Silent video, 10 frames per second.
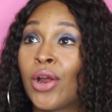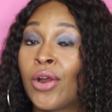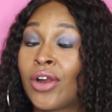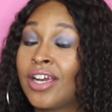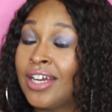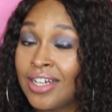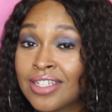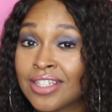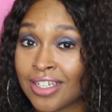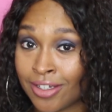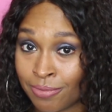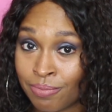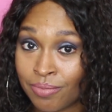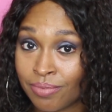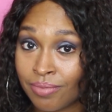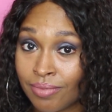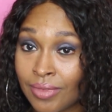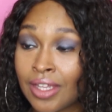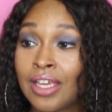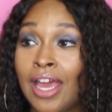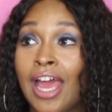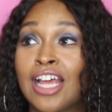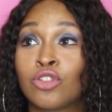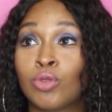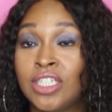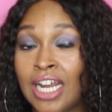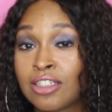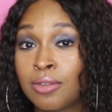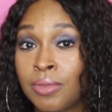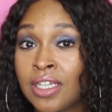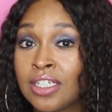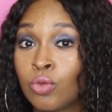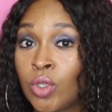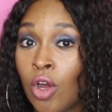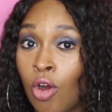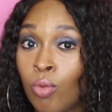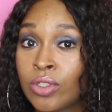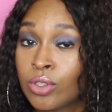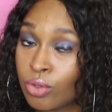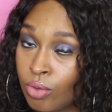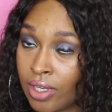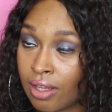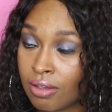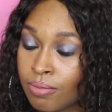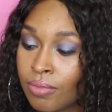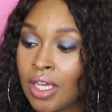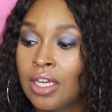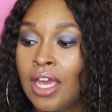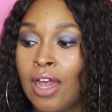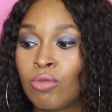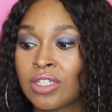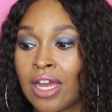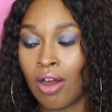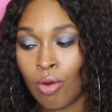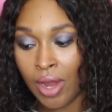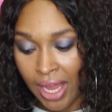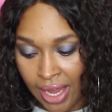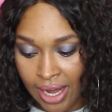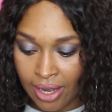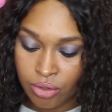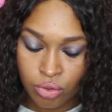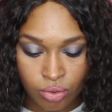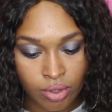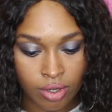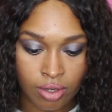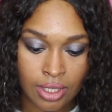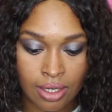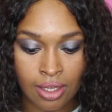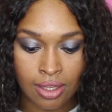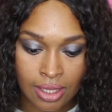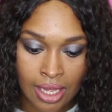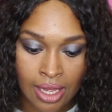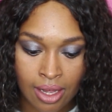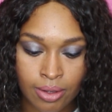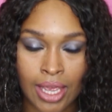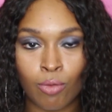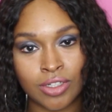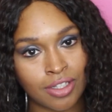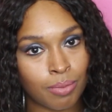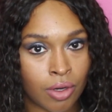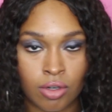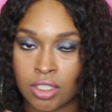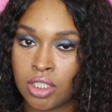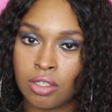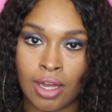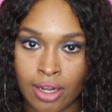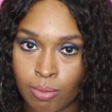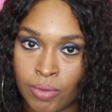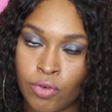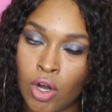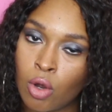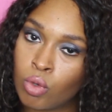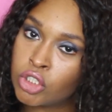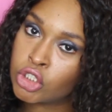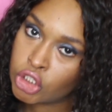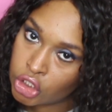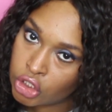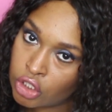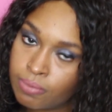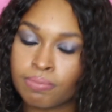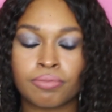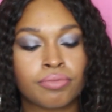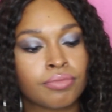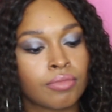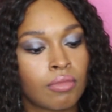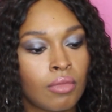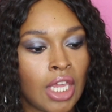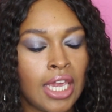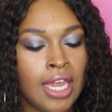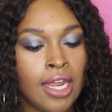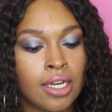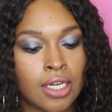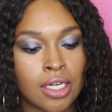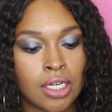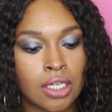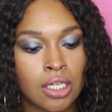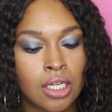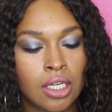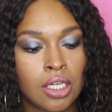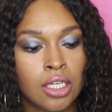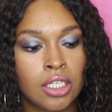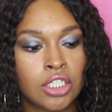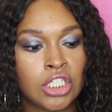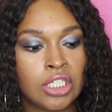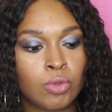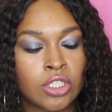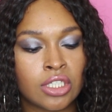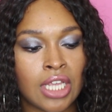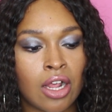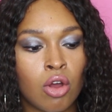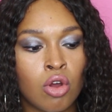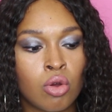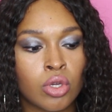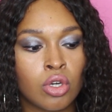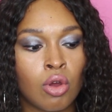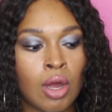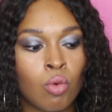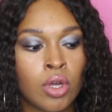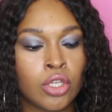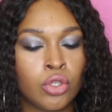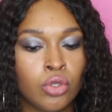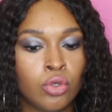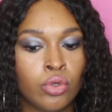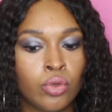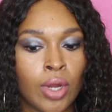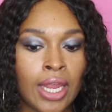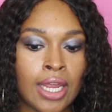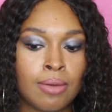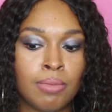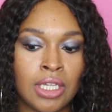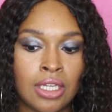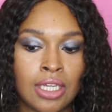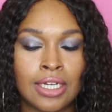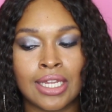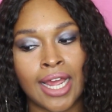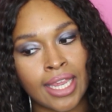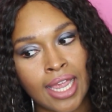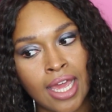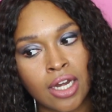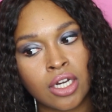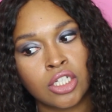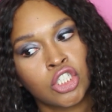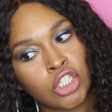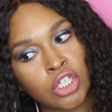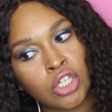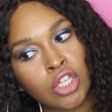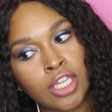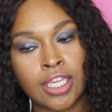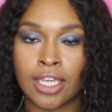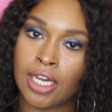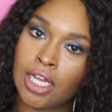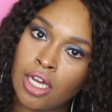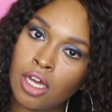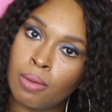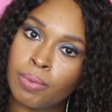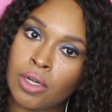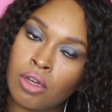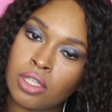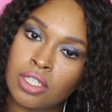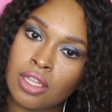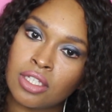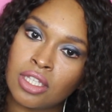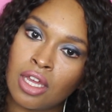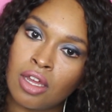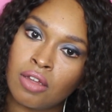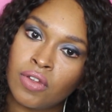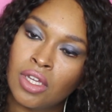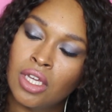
Her cousin has reached out to me, because we all went to school together, and was oh hey, how you doing, girl, la la la, and what's up, girl, because you know I had no beef with her, what's good. And she was just like, oh, you know, I want you and me and Diana to chill and get up and all this other stuff.